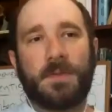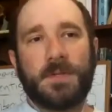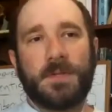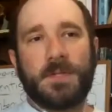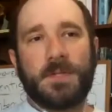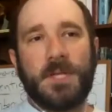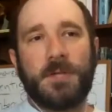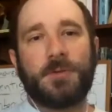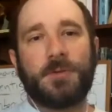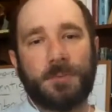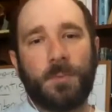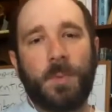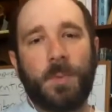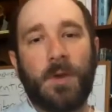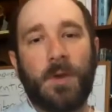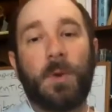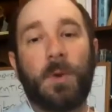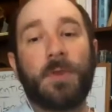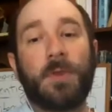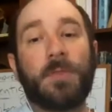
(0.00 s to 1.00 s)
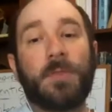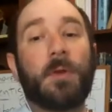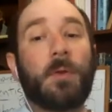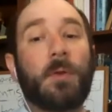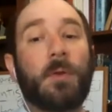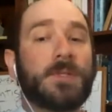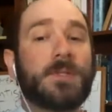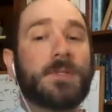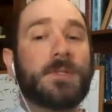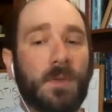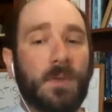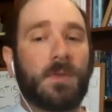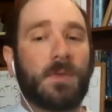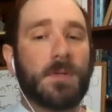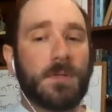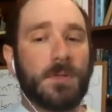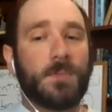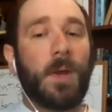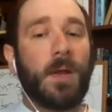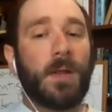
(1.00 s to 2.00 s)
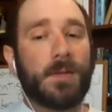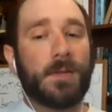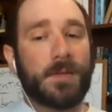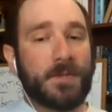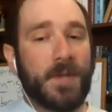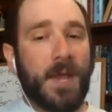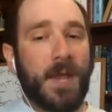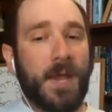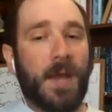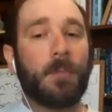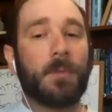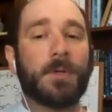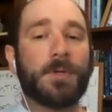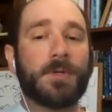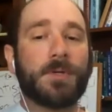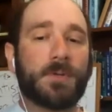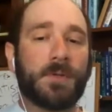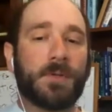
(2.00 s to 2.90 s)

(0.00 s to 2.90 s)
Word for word: teacher, where, where there is something that is well established,